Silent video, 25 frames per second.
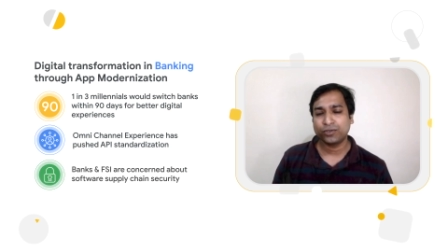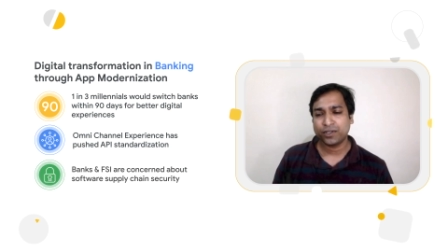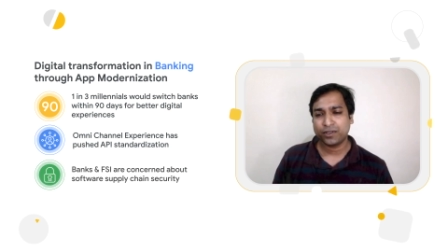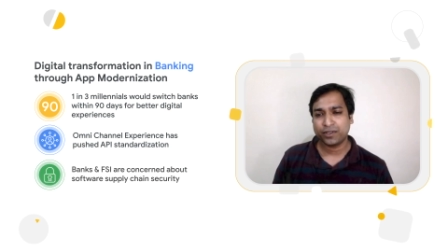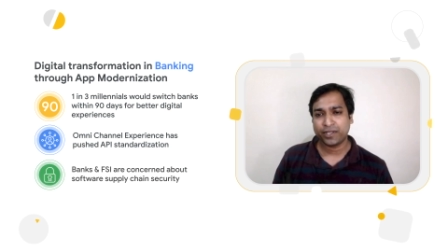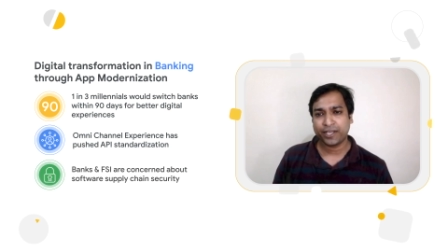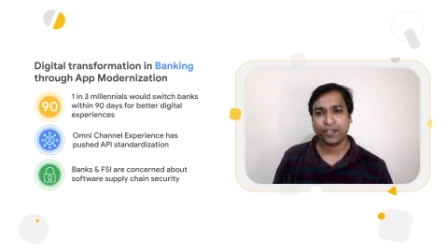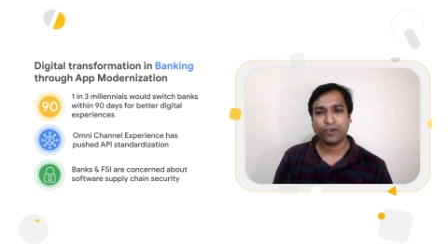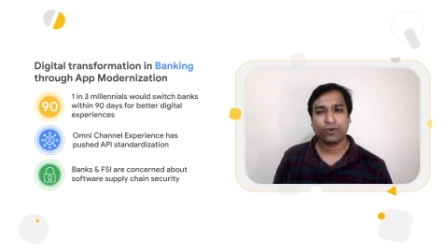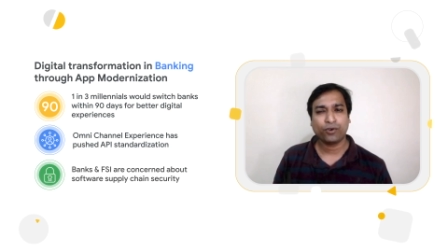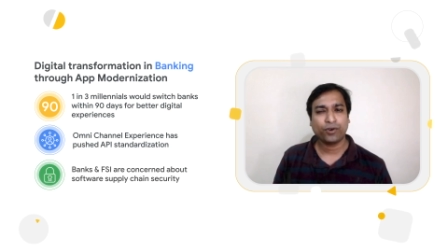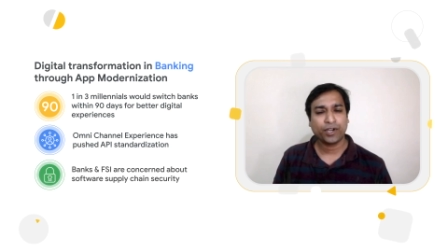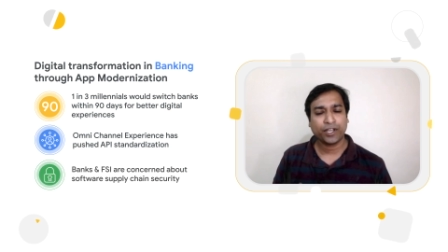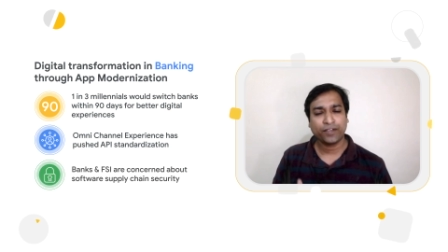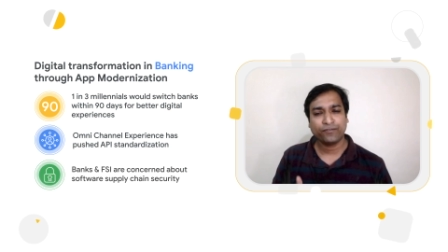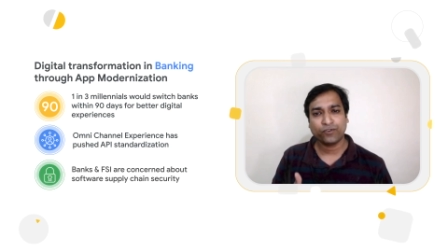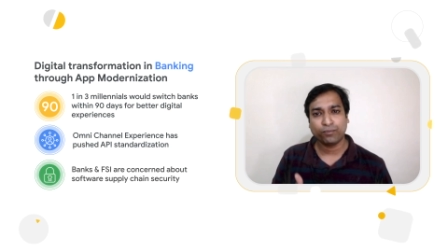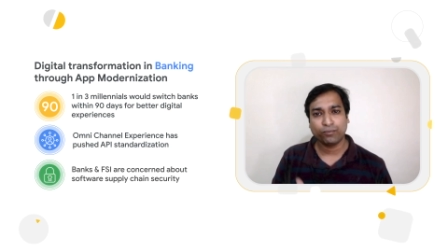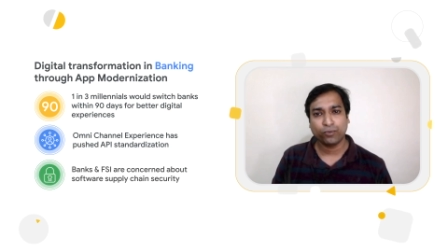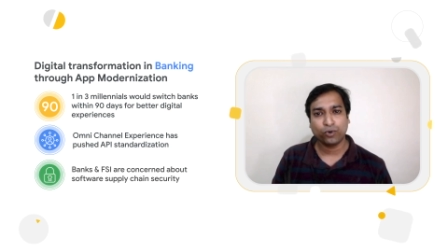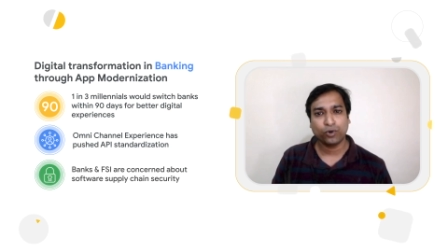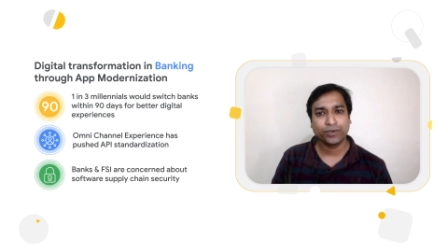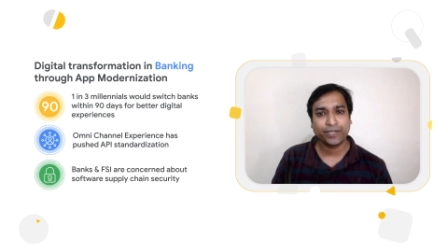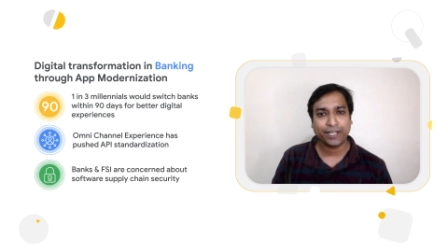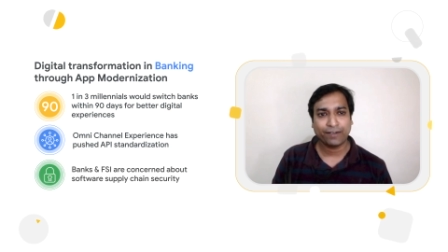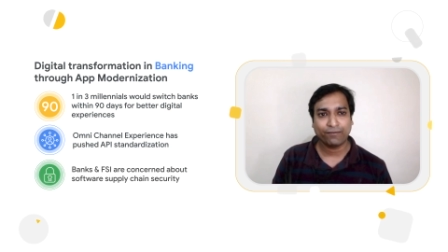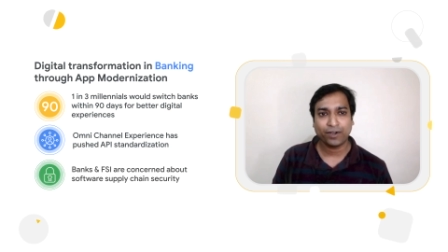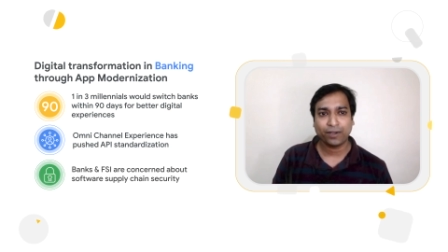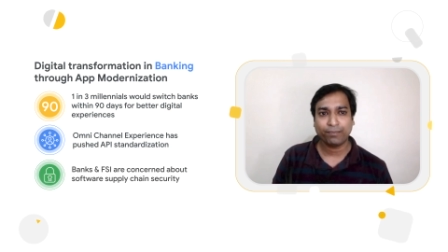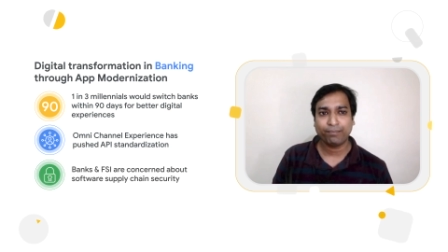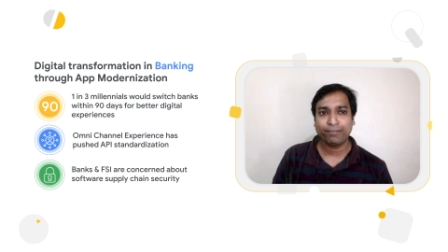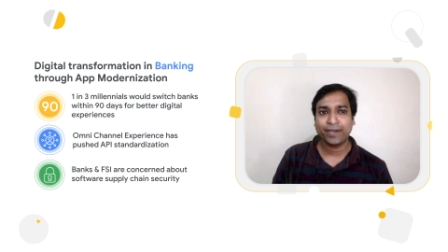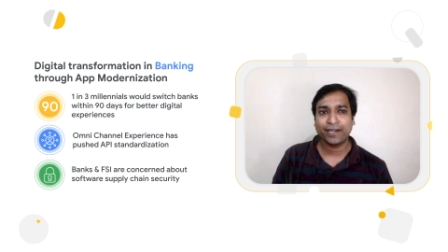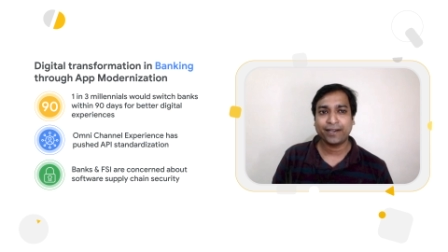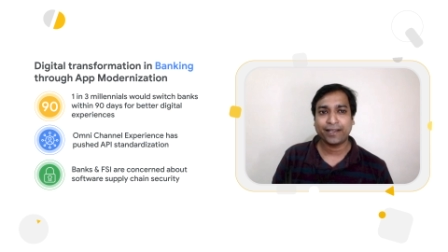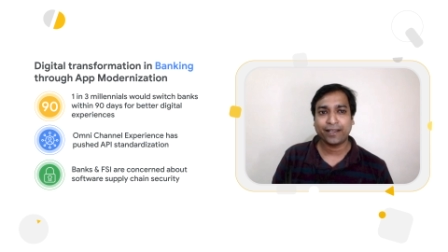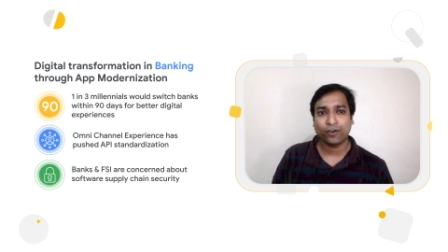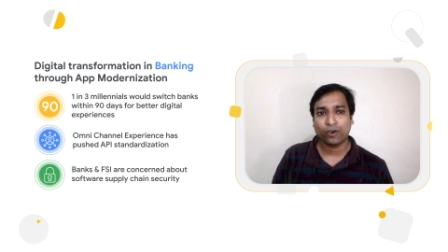the security for both
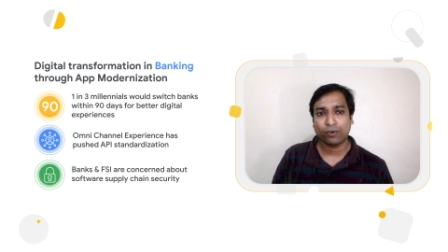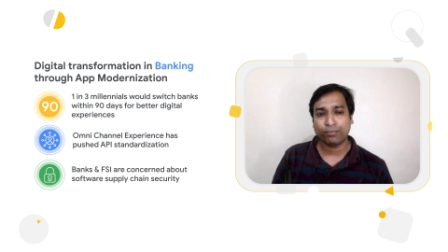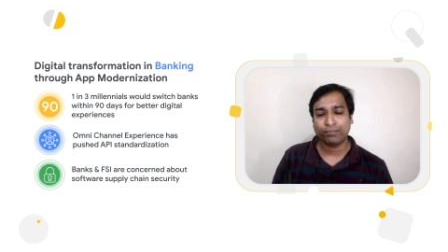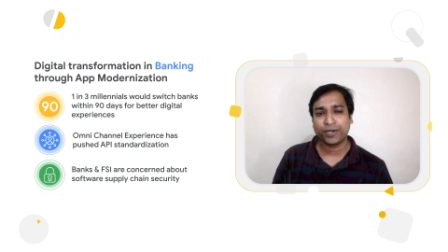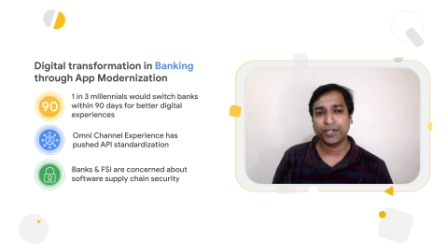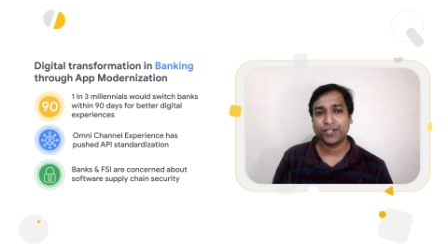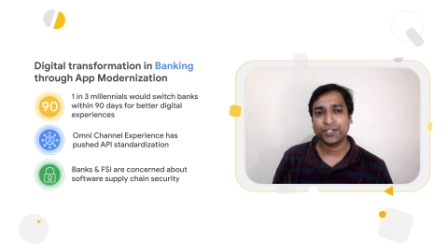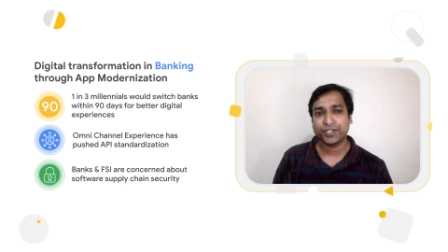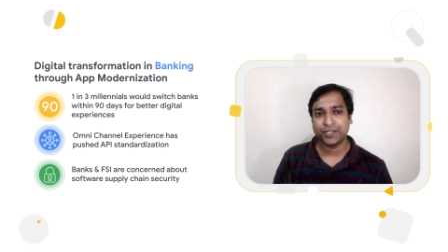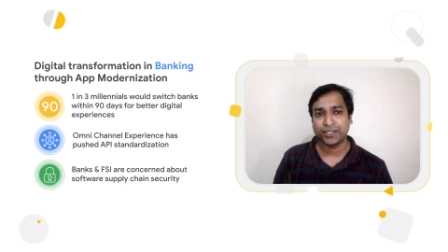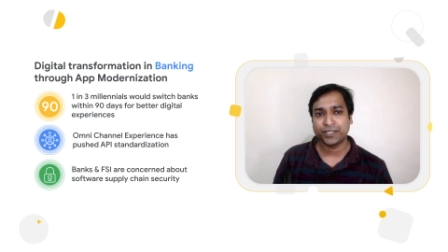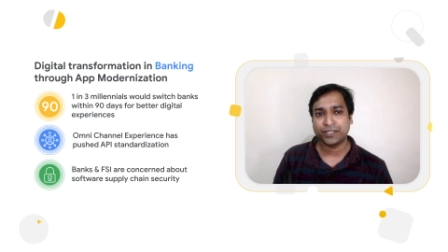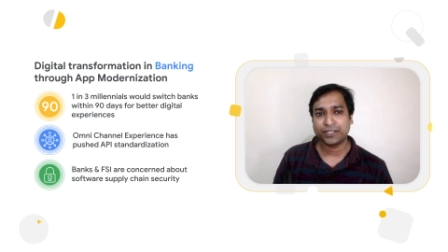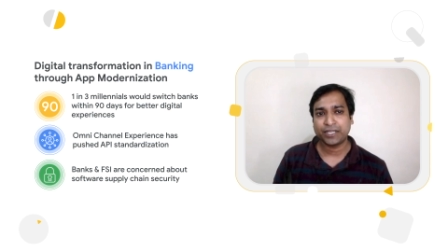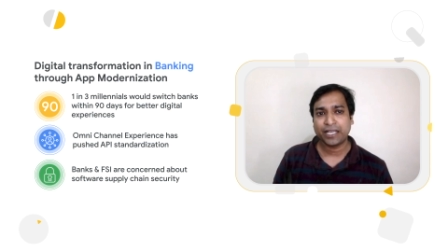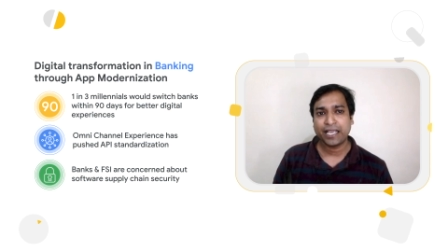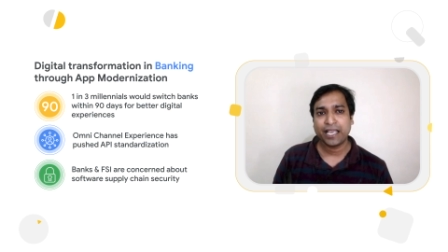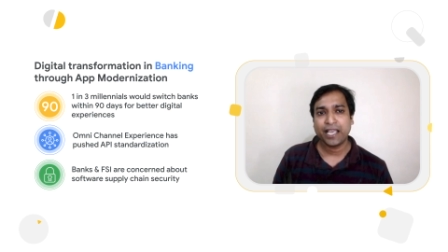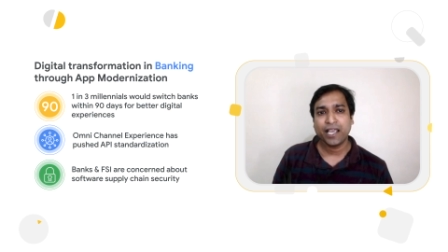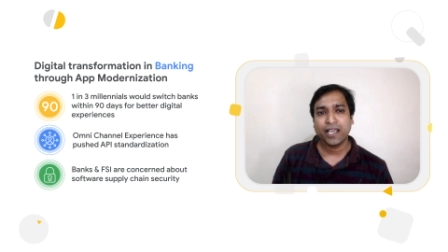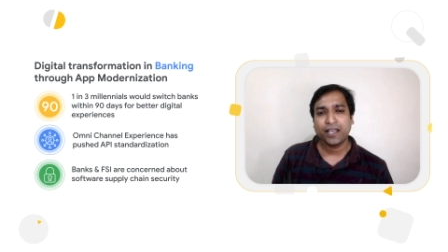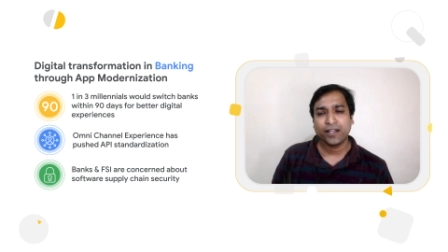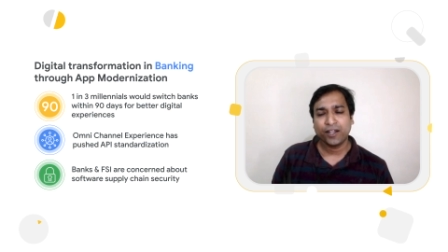development and operations.